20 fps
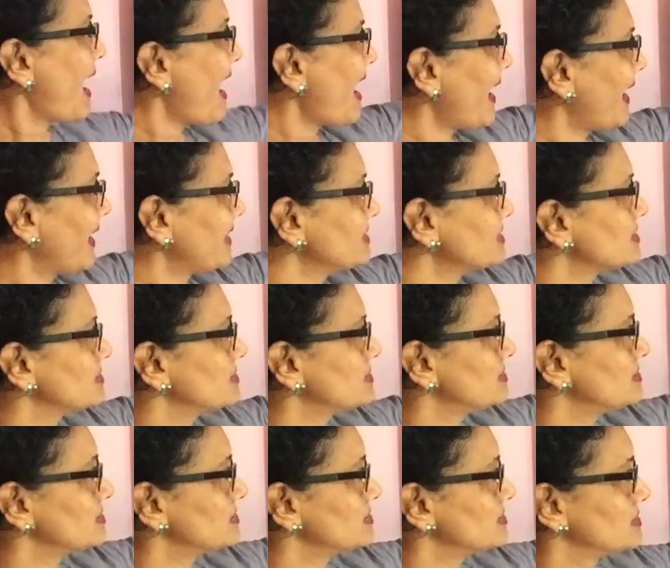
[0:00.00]
and
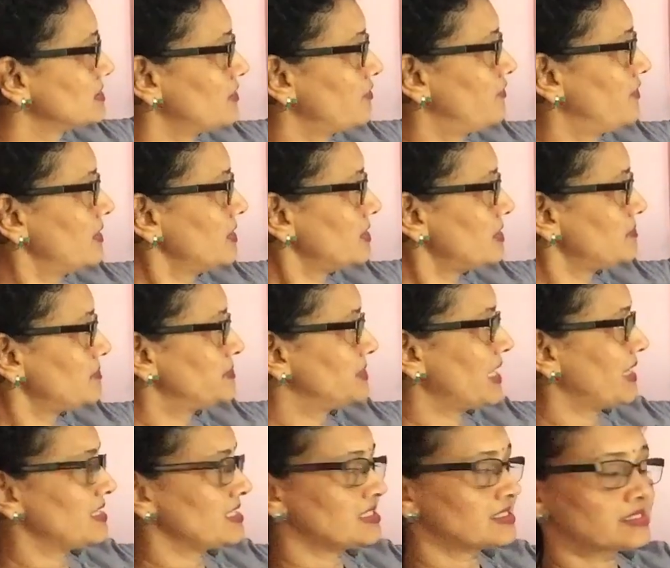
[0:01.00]
the verb
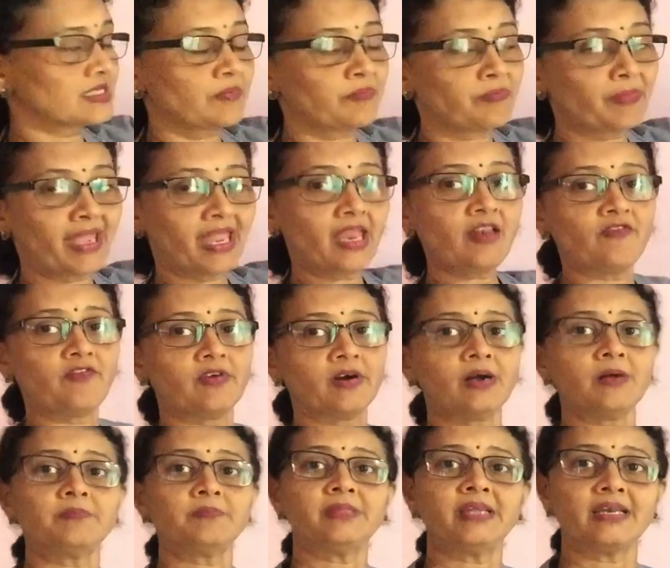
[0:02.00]
that is the main
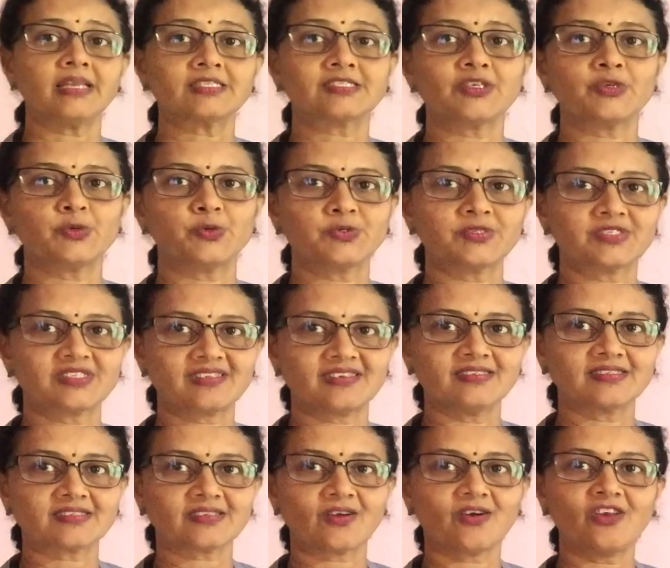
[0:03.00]
verb that is used
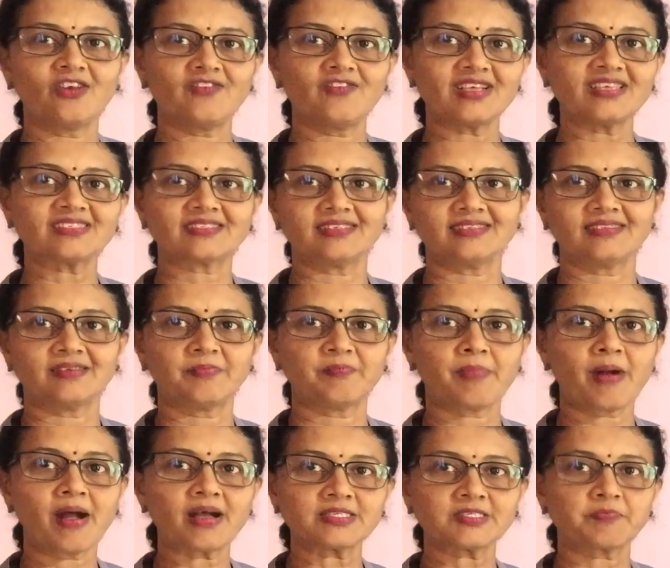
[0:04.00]
is always in the
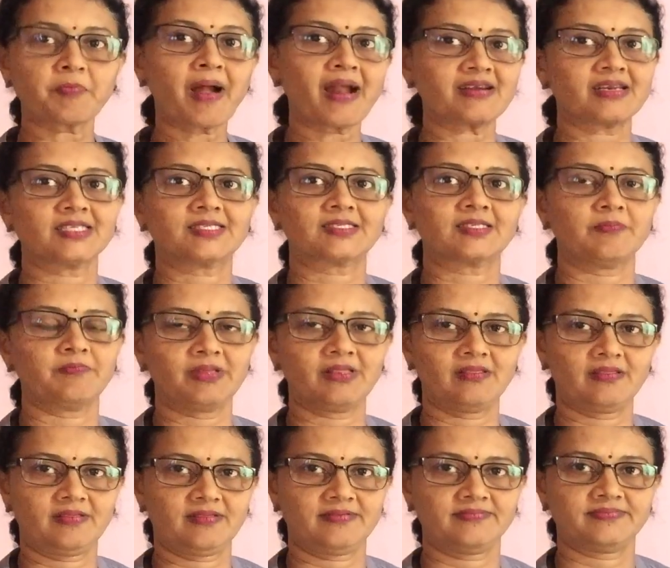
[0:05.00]
past participle.